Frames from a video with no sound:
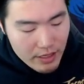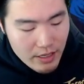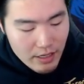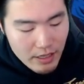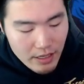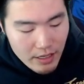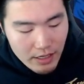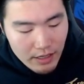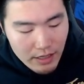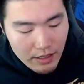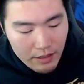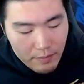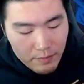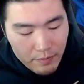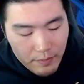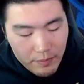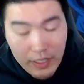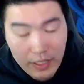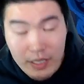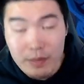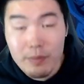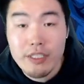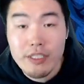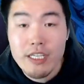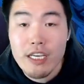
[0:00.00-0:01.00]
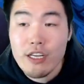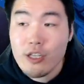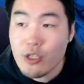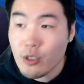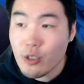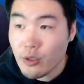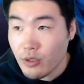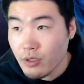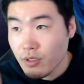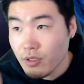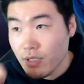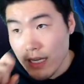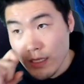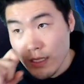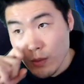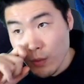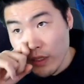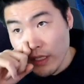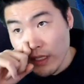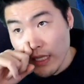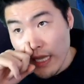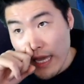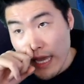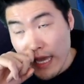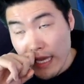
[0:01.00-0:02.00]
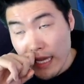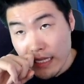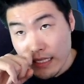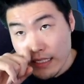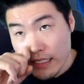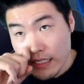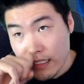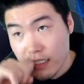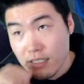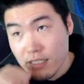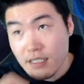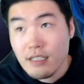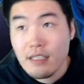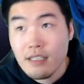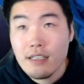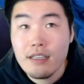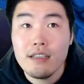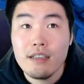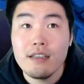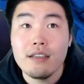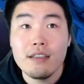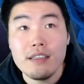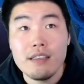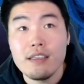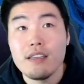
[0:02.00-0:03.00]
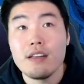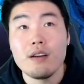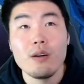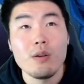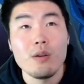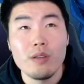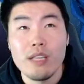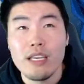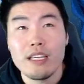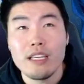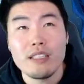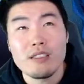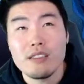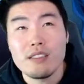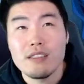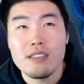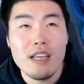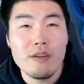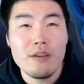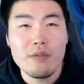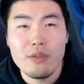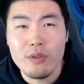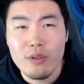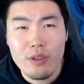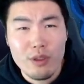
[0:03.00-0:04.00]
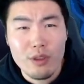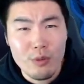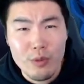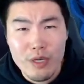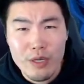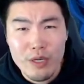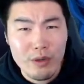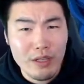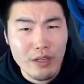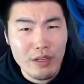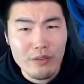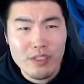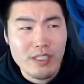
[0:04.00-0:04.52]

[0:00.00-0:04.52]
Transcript: um, hidden potential, as well as, you know, like level three or level